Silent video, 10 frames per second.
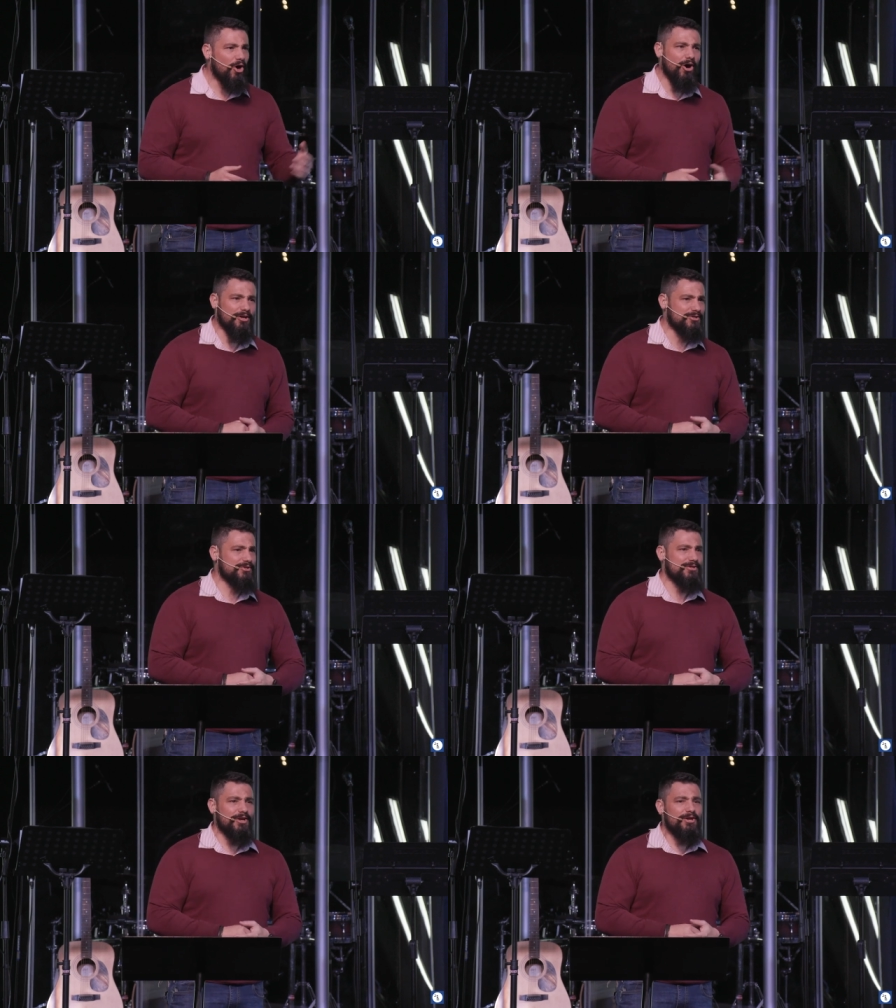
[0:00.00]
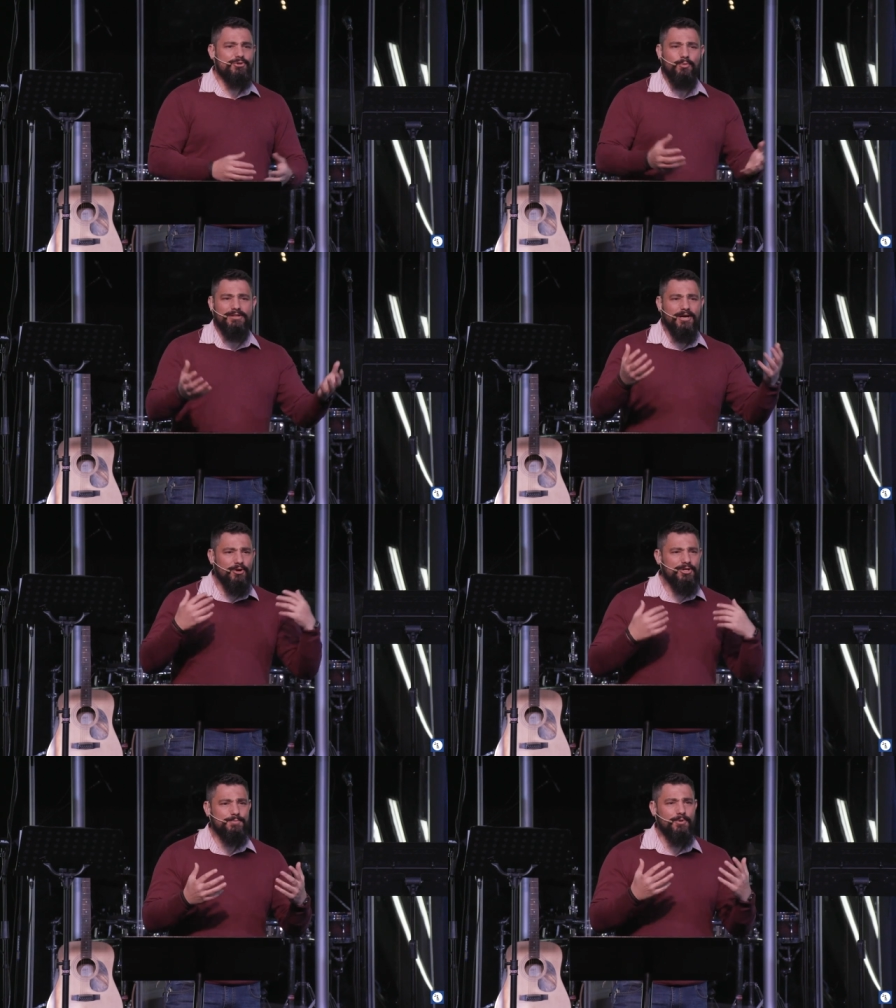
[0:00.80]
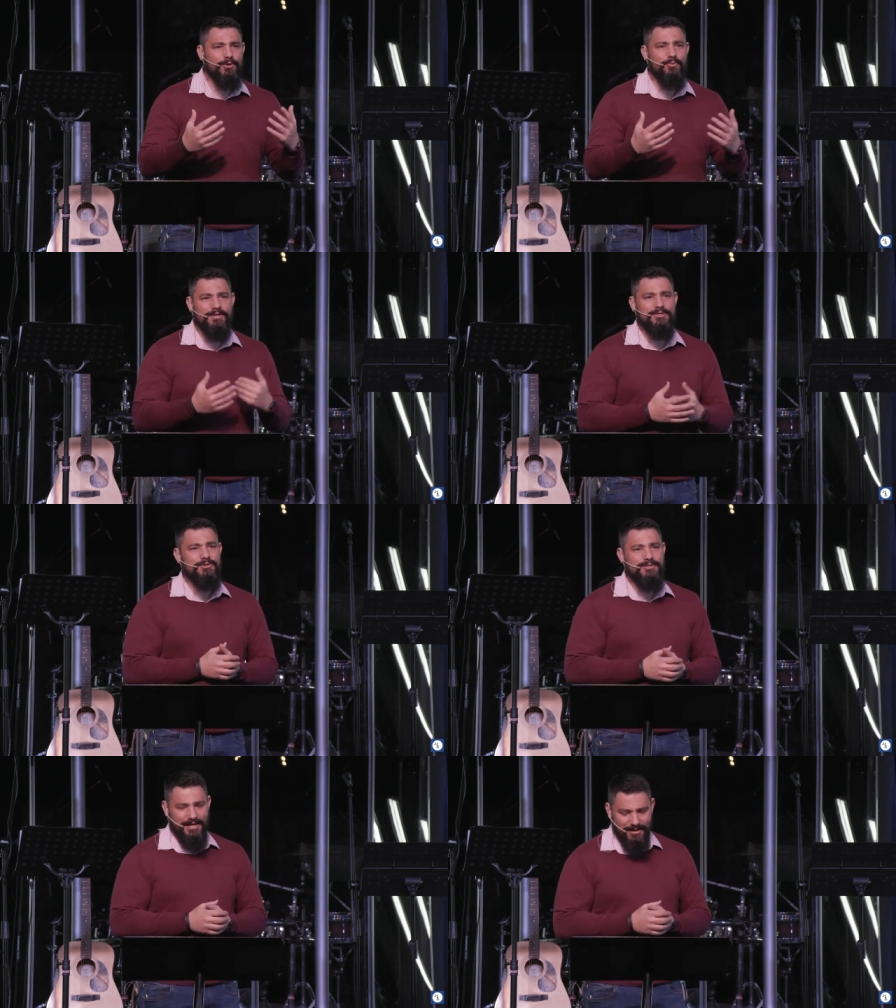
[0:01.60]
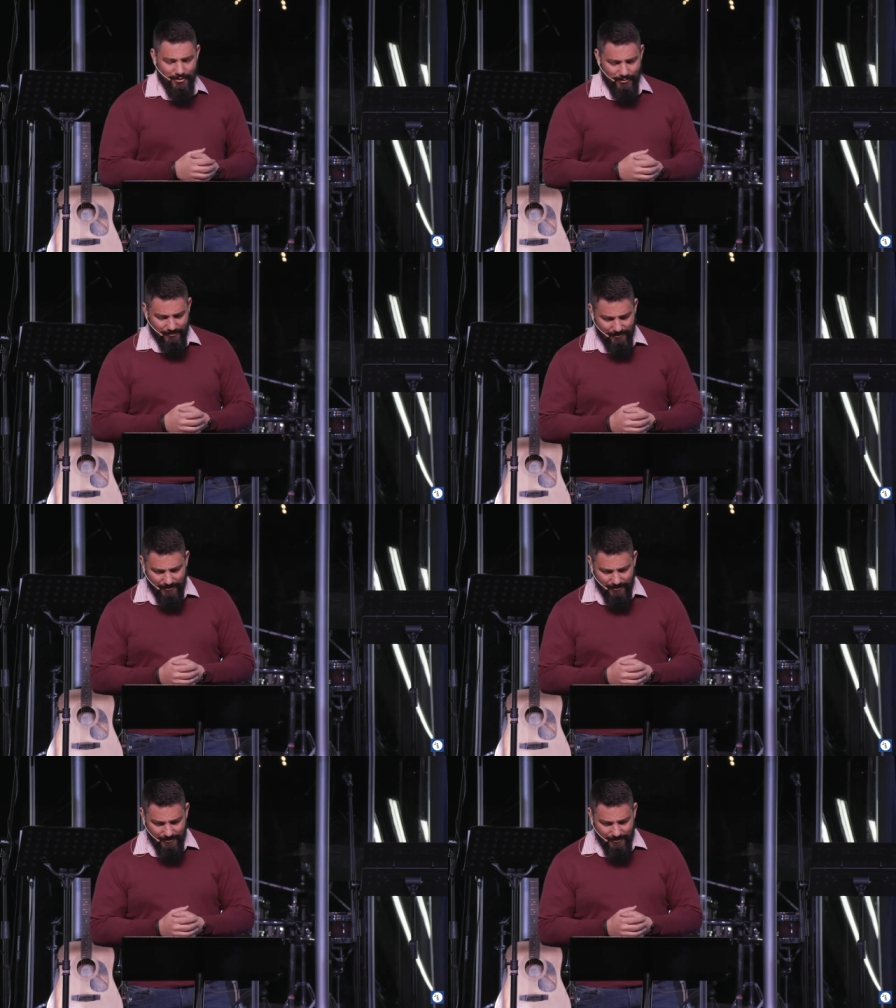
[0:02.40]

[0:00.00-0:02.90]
hearts to what the Holy Spirit wants to tell you.